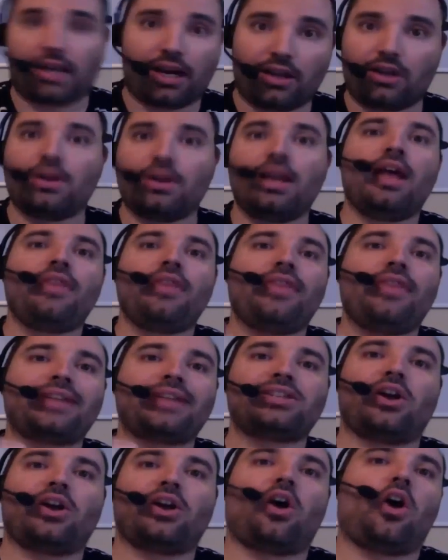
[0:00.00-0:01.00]
that's all
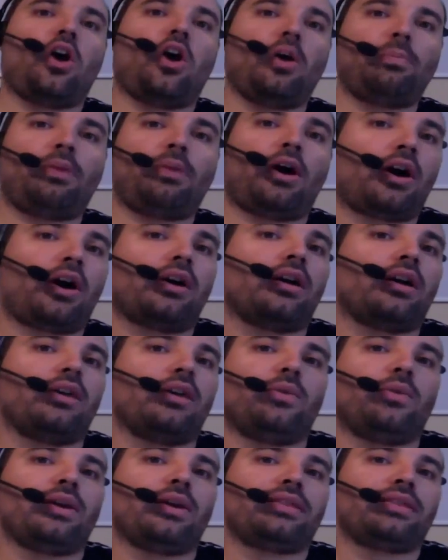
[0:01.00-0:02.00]
part of what they
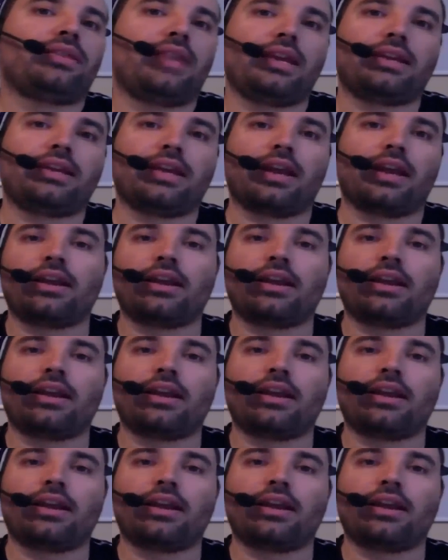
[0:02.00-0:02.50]
get. And of